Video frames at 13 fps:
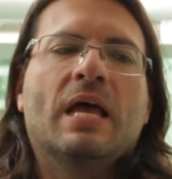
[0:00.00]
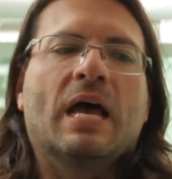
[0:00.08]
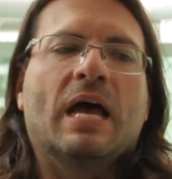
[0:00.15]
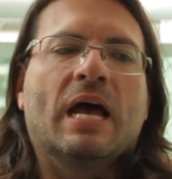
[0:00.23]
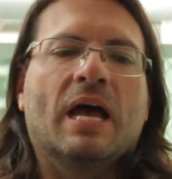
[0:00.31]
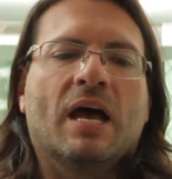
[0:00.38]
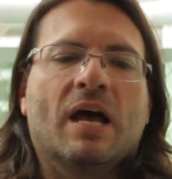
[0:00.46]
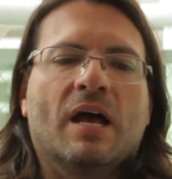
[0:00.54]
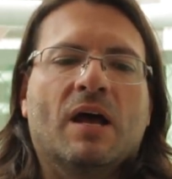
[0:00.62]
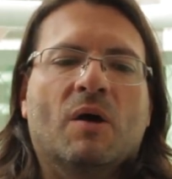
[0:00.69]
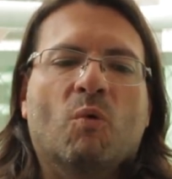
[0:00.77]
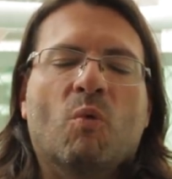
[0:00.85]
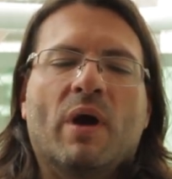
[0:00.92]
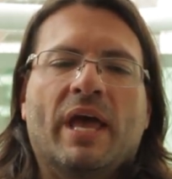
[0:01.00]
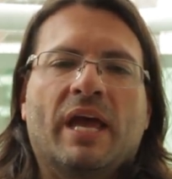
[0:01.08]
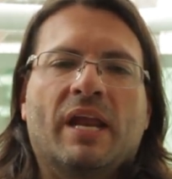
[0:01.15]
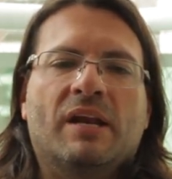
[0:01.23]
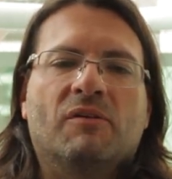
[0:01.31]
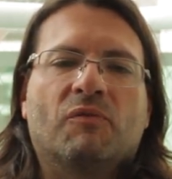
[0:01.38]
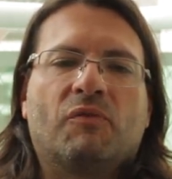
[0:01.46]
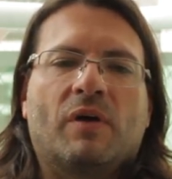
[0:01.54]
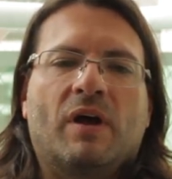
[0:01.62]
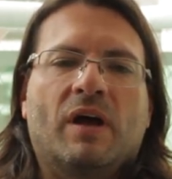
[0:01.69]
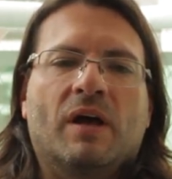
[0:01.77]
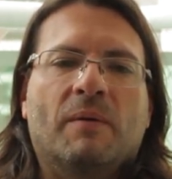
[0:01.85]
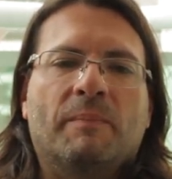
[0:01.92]
uh, when
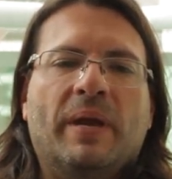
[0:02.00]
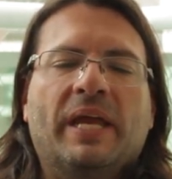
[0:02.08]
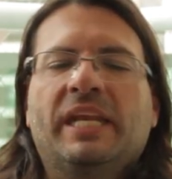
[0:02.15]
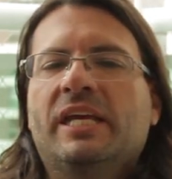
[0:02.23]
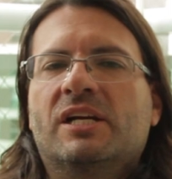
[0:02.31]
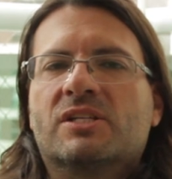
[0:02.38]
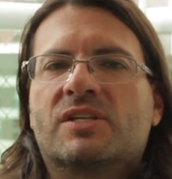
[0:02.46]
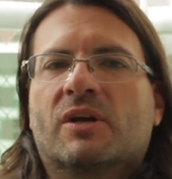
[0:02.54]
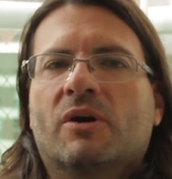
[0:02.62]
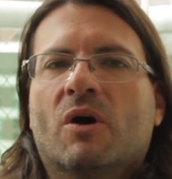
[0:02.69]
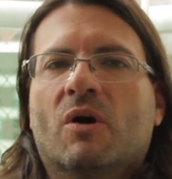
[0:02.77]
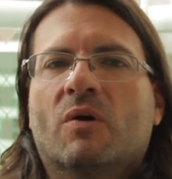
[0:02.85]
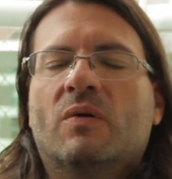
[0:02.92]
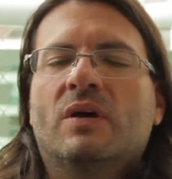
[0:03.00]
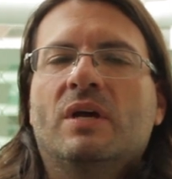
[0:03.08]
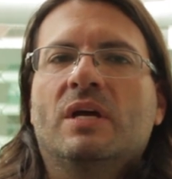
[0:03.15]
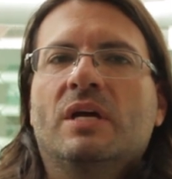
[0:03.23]
uh, many years ago